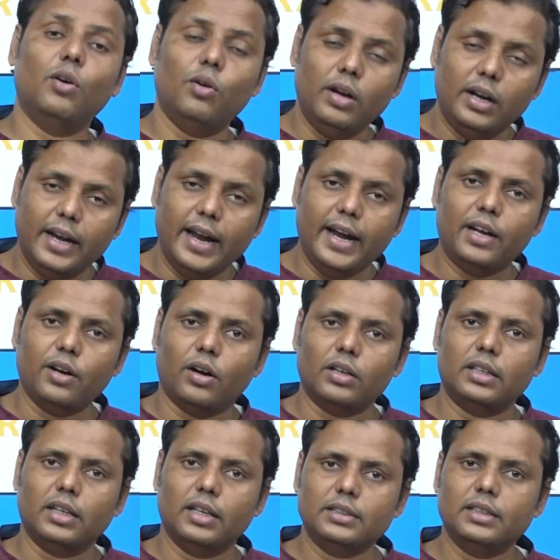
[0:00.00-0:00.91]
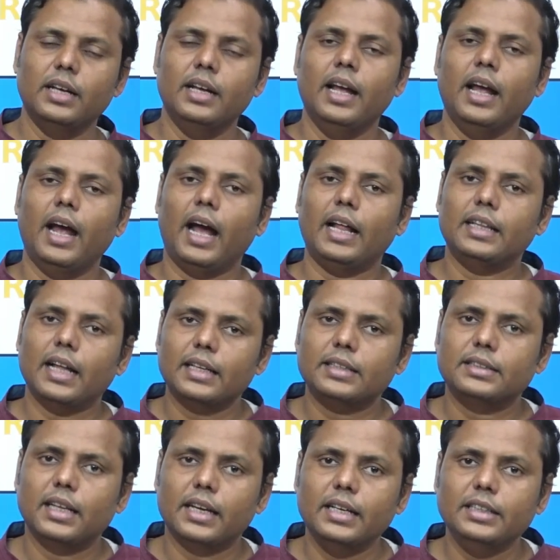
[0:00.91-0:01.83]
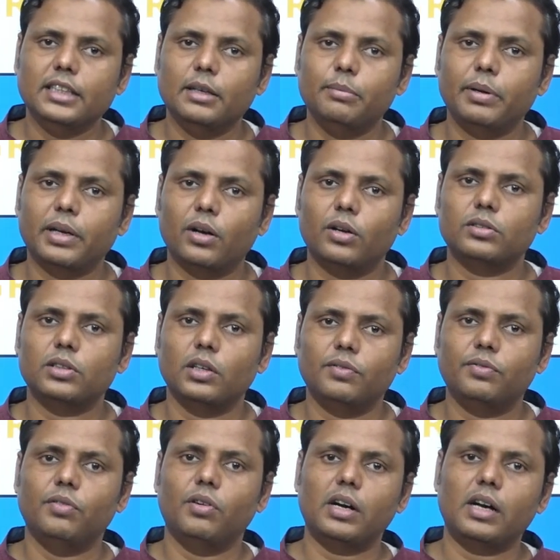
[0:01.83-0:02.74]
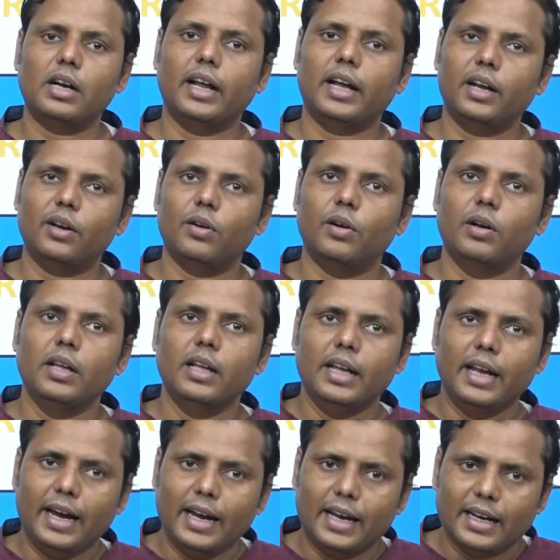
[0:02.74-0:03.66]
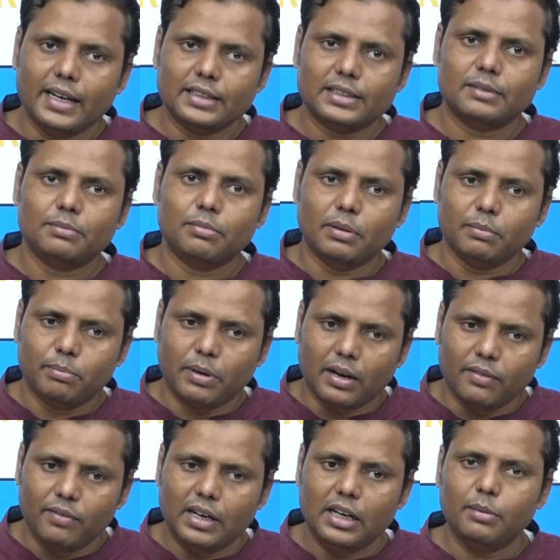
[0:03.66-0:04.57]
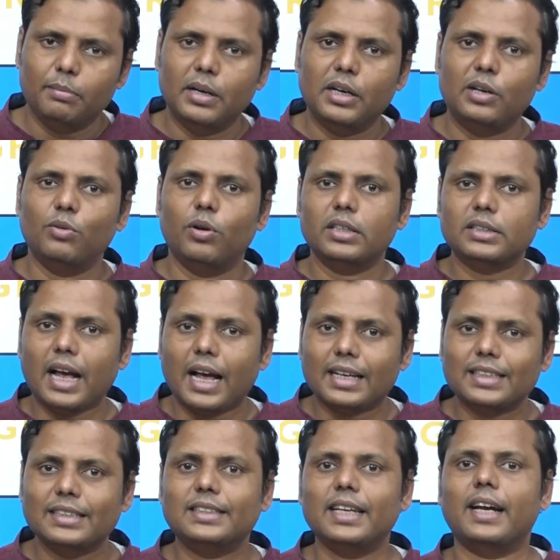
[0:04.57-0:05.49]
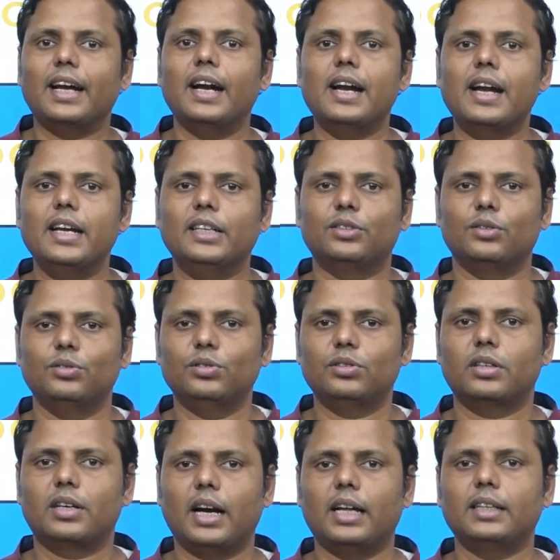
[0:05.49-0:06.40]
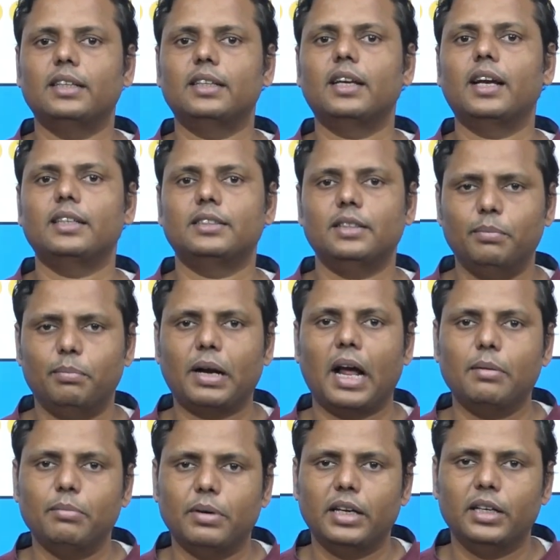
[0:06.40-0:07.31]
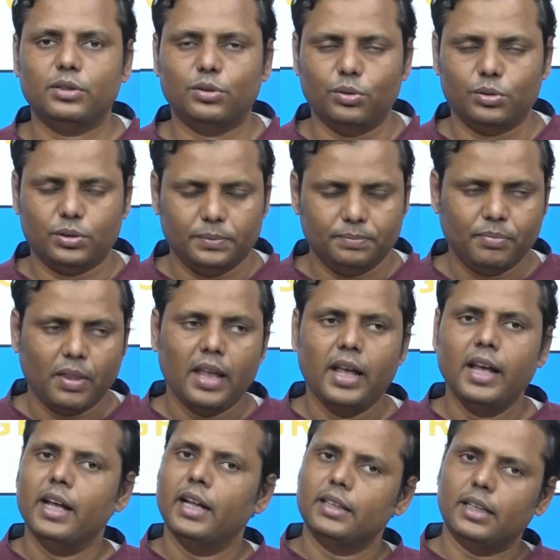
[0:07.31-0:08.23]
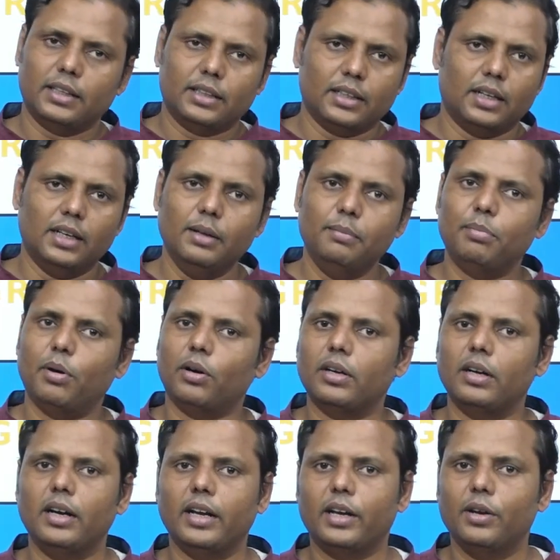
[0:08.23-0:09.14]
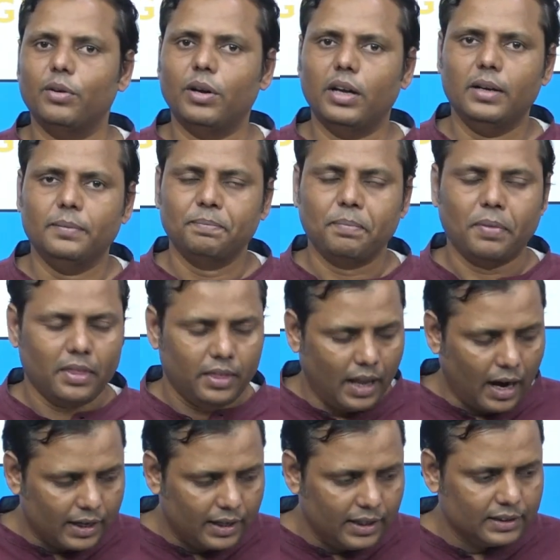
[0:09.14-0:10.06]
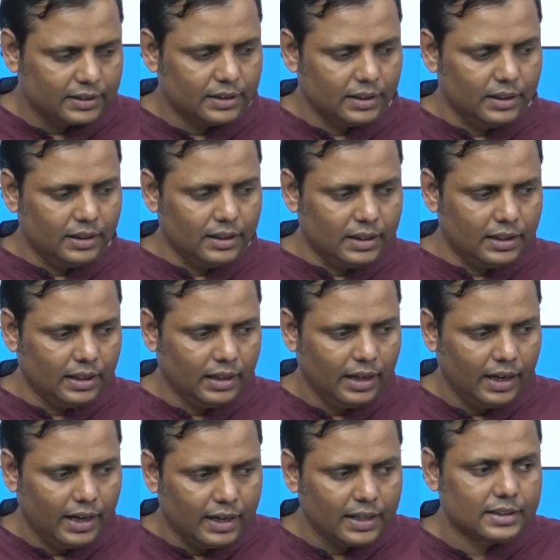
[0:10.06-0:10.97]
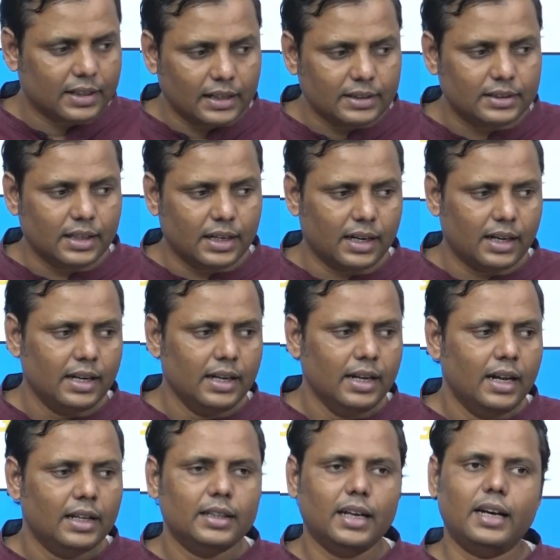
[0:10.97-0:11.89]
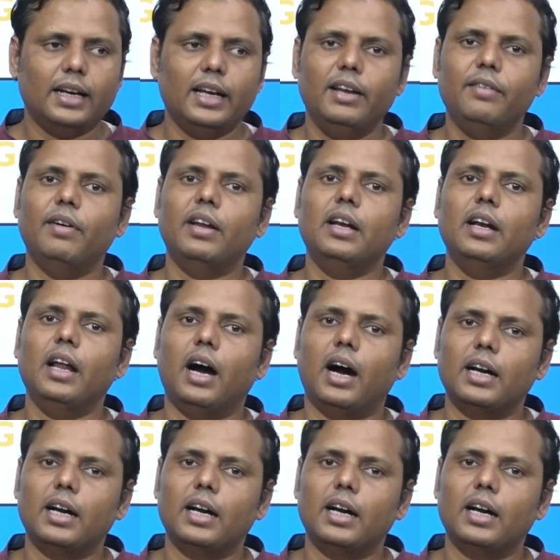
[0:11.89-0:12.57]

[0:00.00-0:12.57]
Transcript: late authors, and that's the reason because of what it is available to us as a secondary source rather than as a primary source. The third important lacuna, that is it is considered that even